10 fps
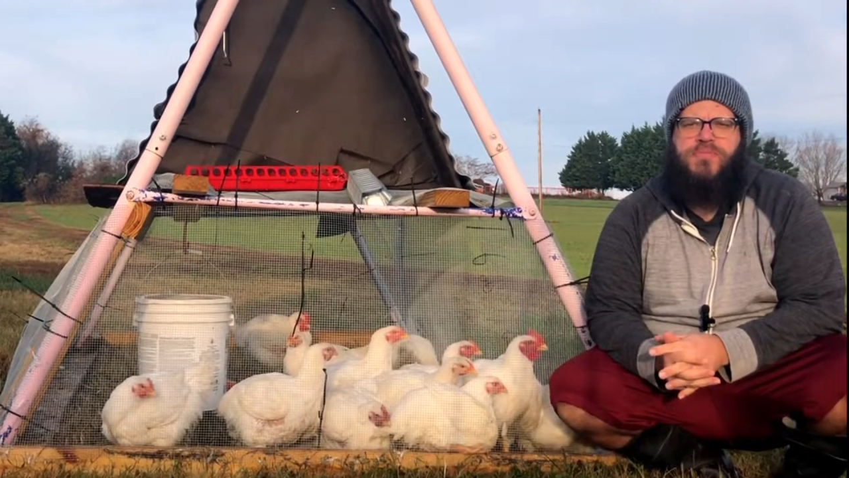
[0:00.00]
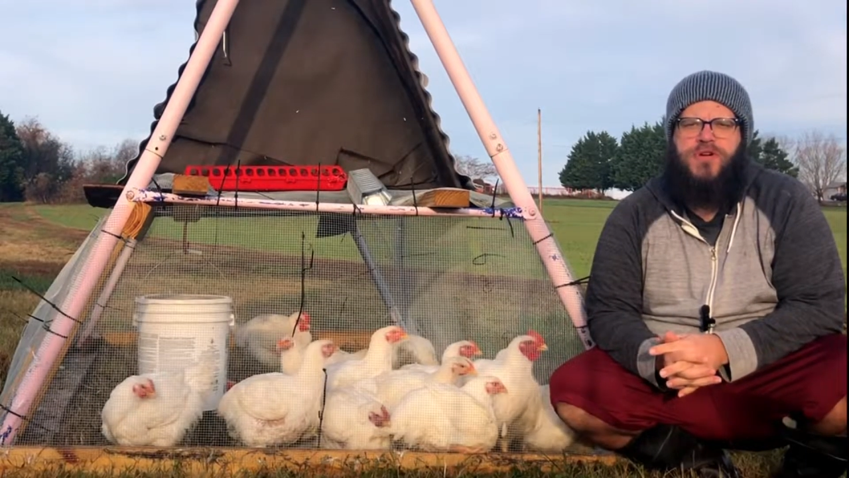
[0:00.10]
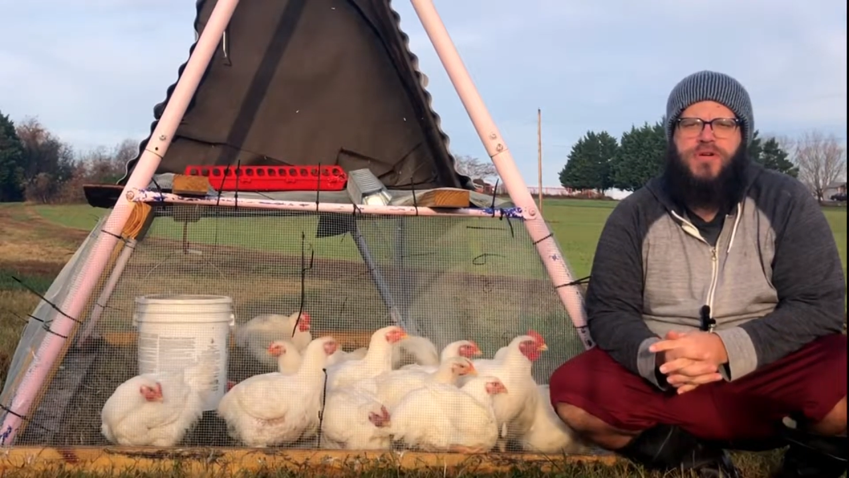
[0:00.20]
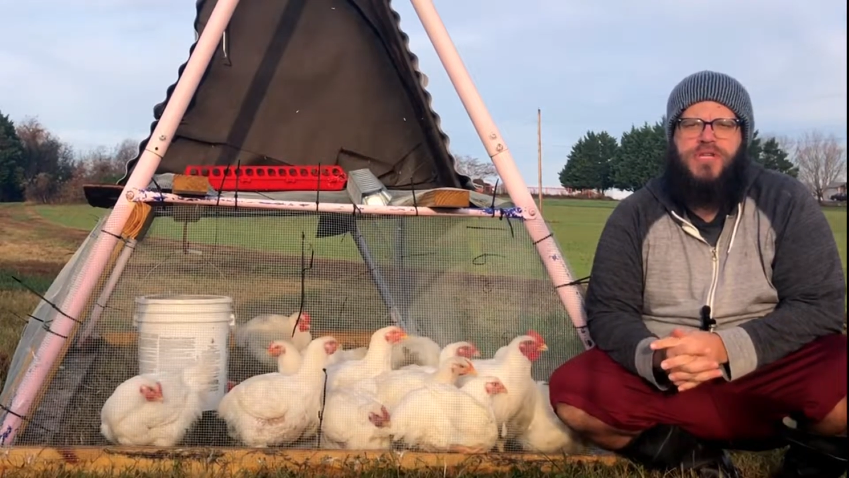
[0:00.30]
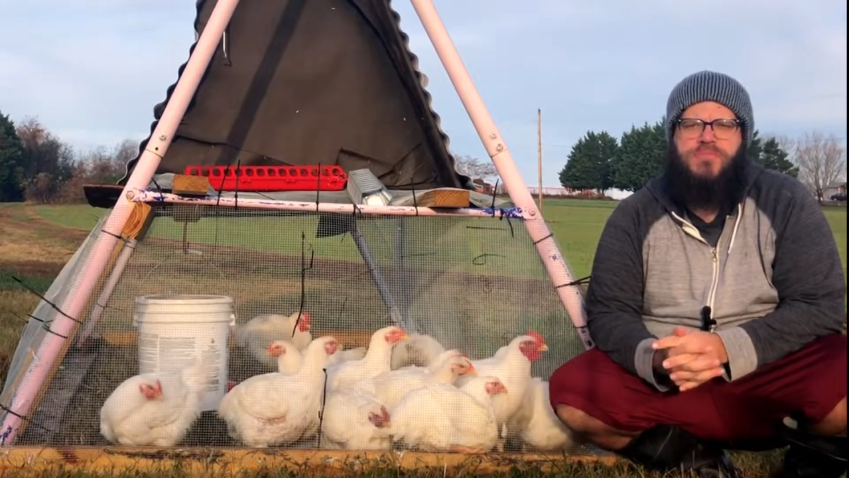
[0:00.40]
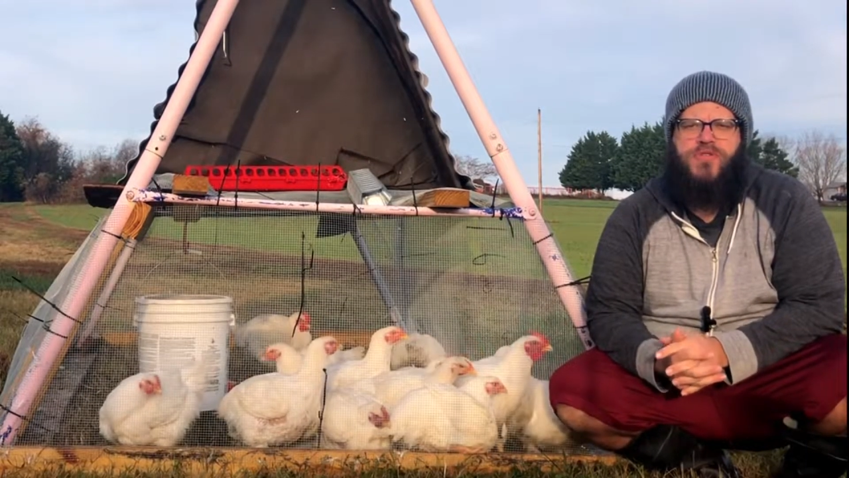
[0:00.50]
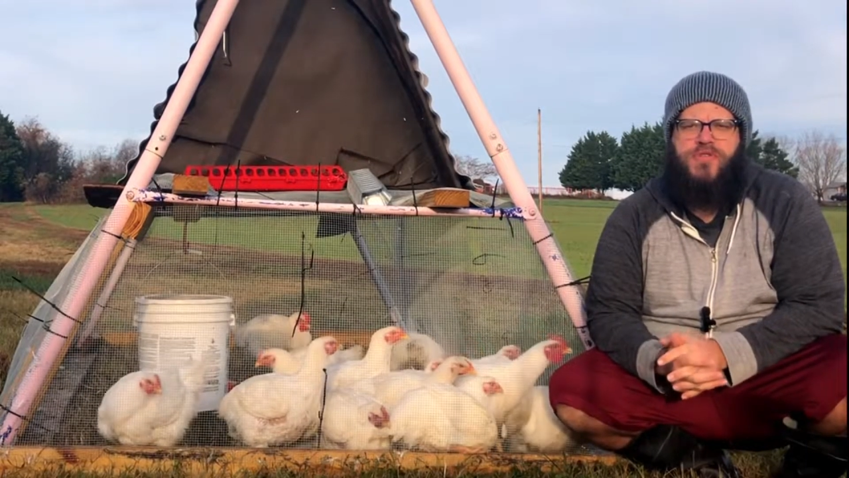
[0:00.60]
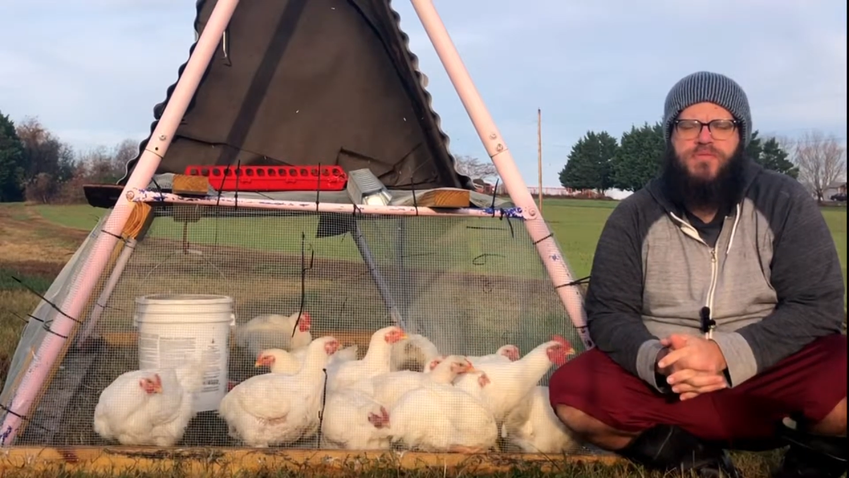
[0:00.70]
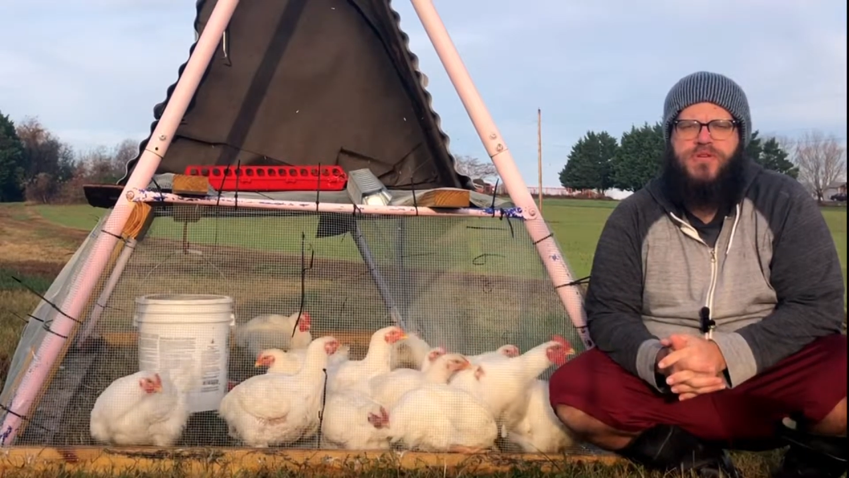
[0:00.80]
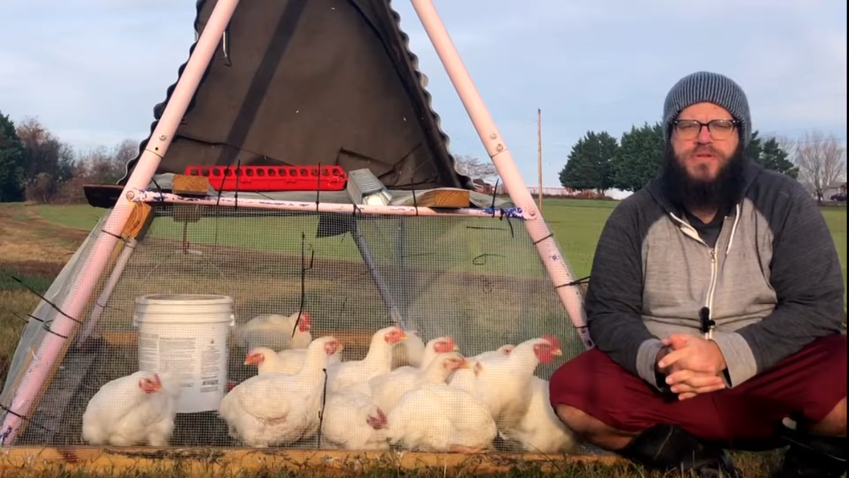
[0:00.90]
parts
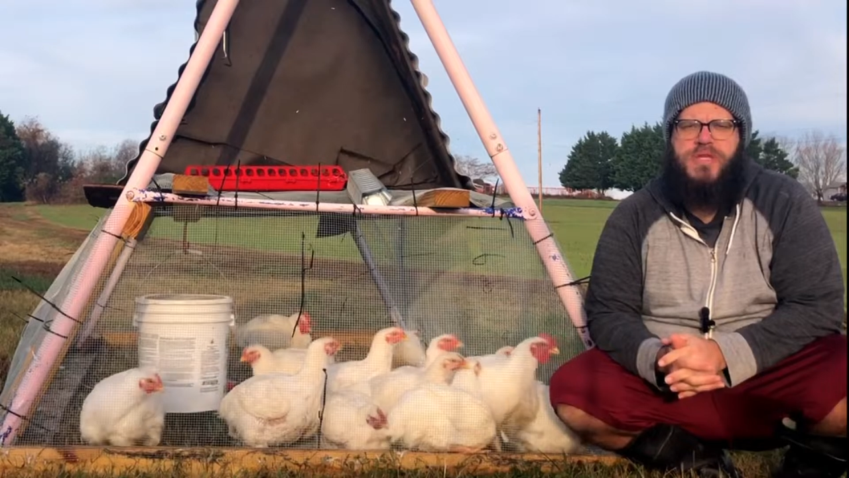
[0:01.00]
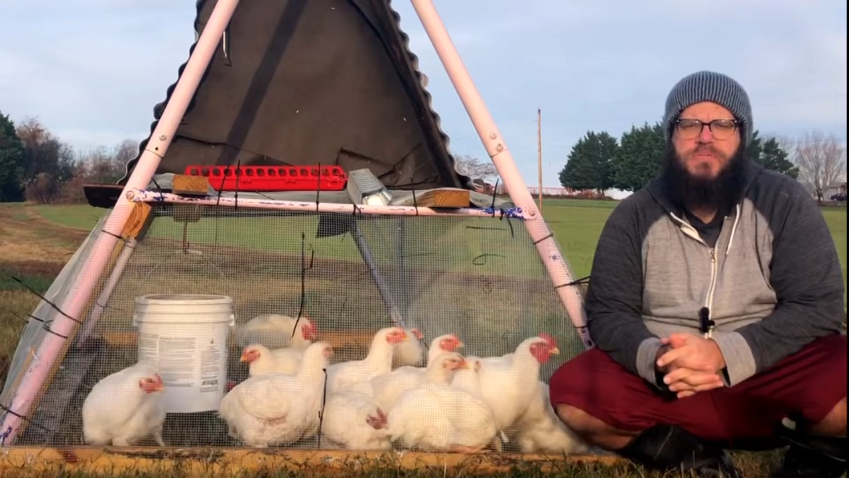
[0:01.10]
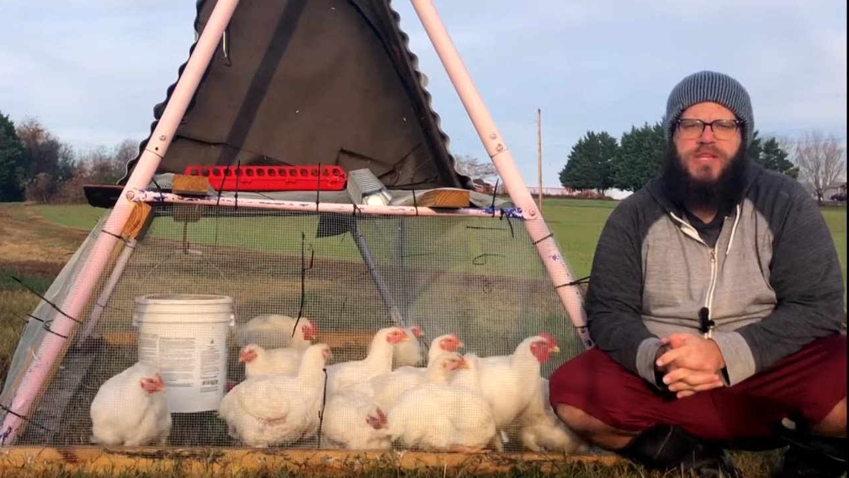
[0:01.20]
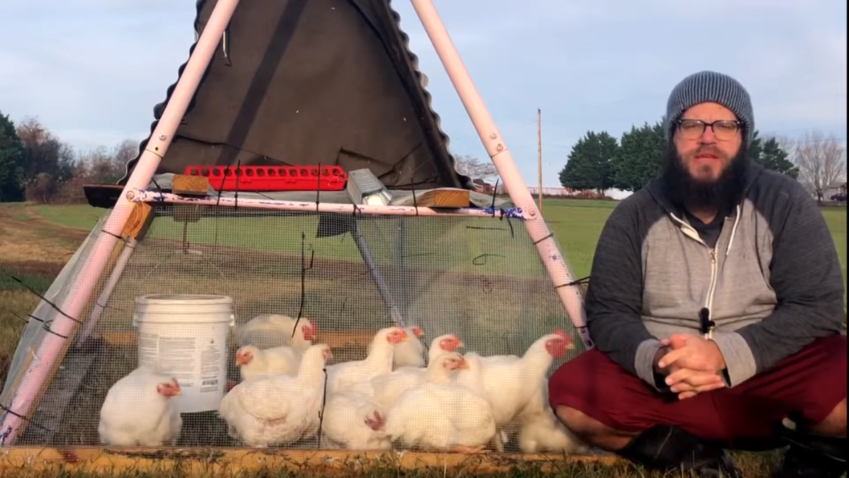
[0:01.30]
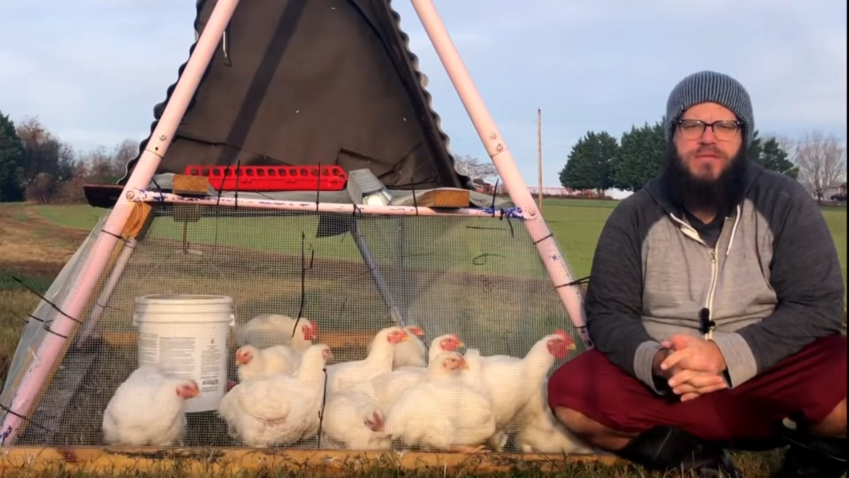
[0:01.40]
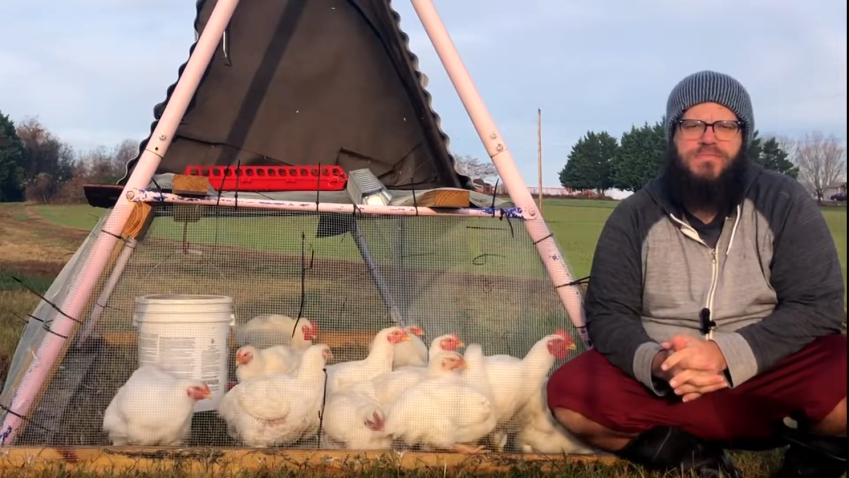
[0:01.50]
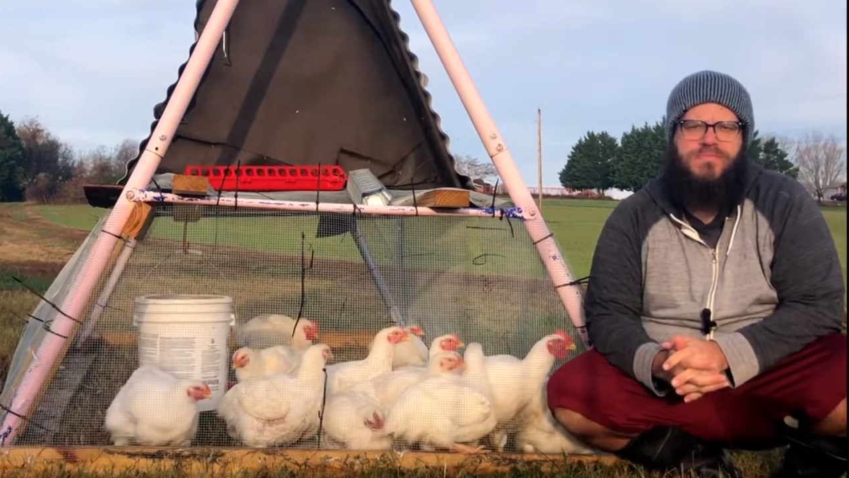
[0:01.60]
need